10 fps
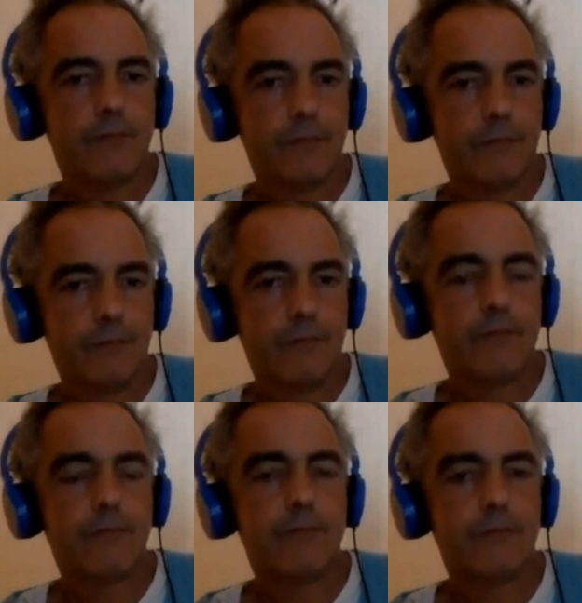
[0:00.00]

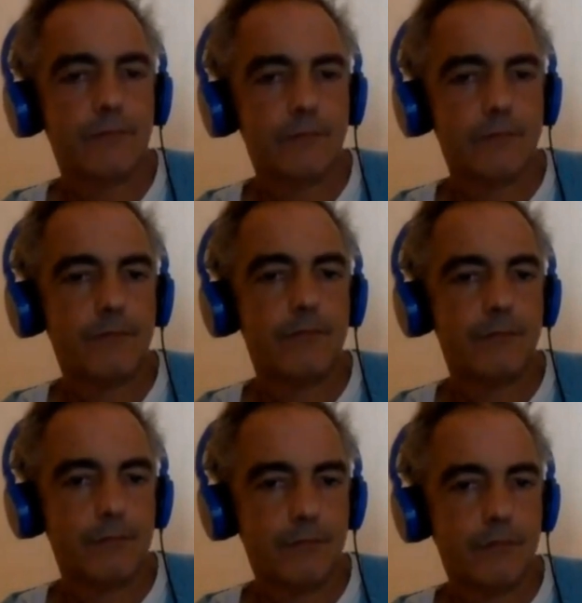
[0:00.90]

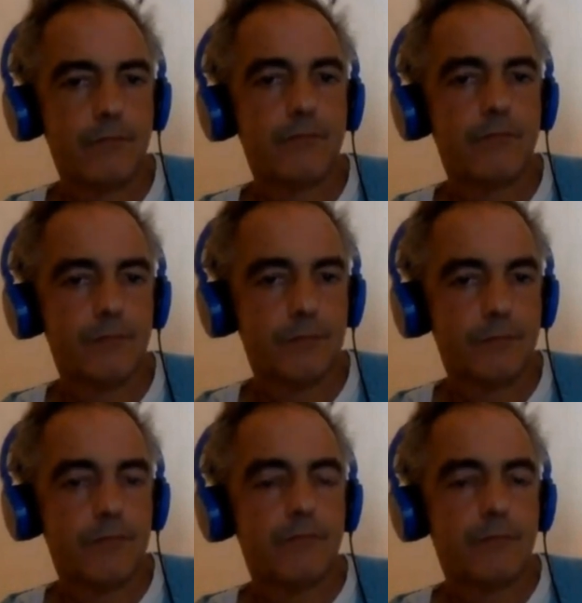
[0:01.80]

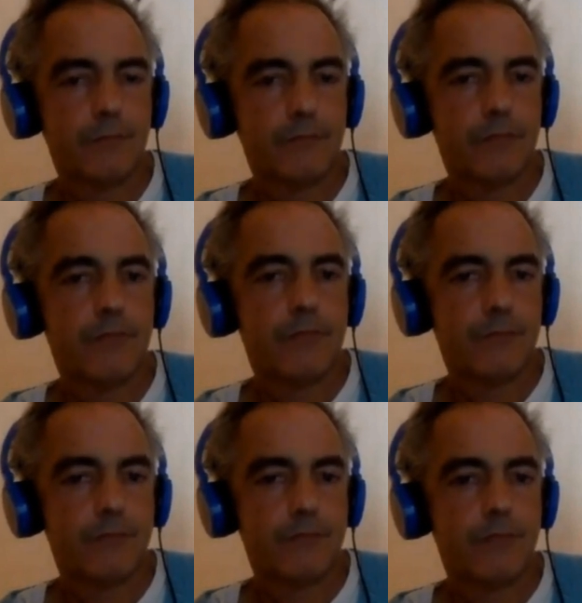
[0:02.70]

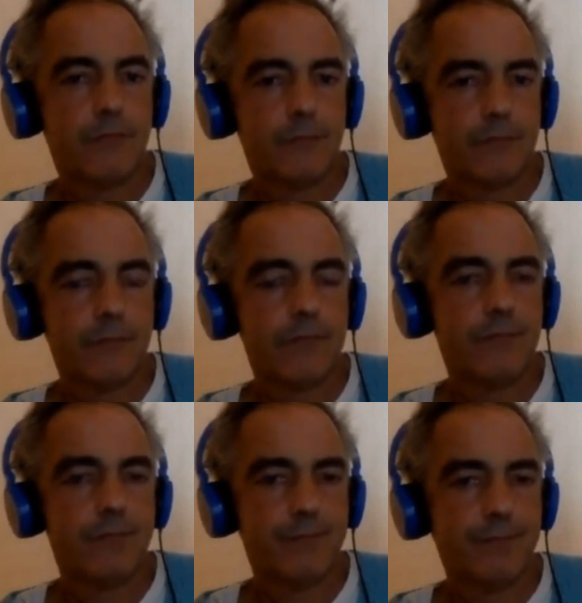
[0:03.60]

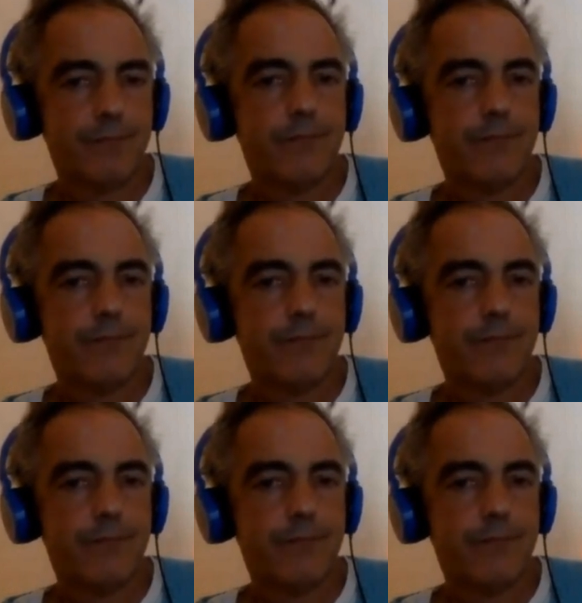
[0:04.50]
No words are spoken by the person on screen.